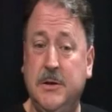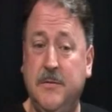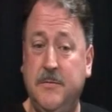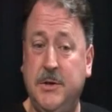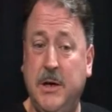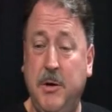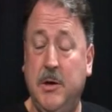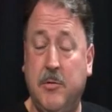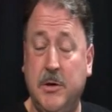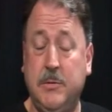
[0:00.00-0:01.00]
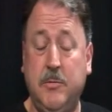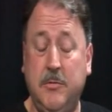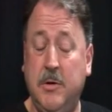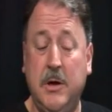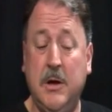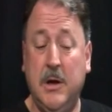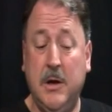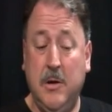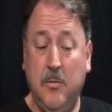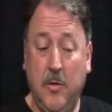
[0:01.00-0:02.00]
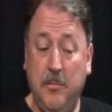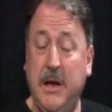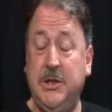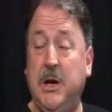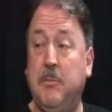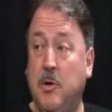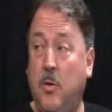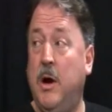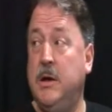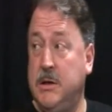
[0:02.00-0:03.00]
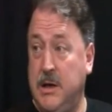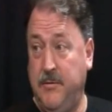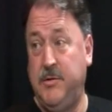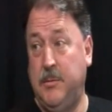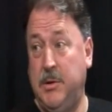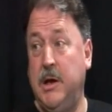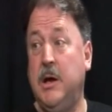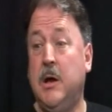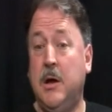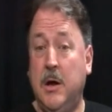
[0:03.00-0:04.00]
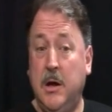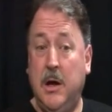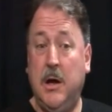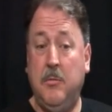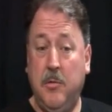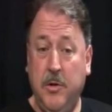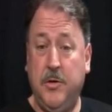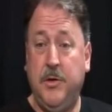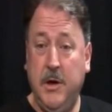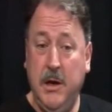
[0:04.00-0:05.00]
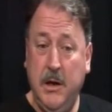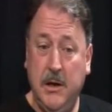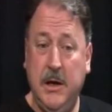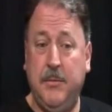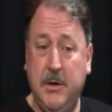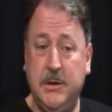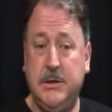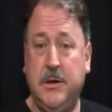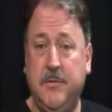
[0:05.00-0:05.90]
of Jamie Lee Ross will match up quite comfortably with the inhabitants of.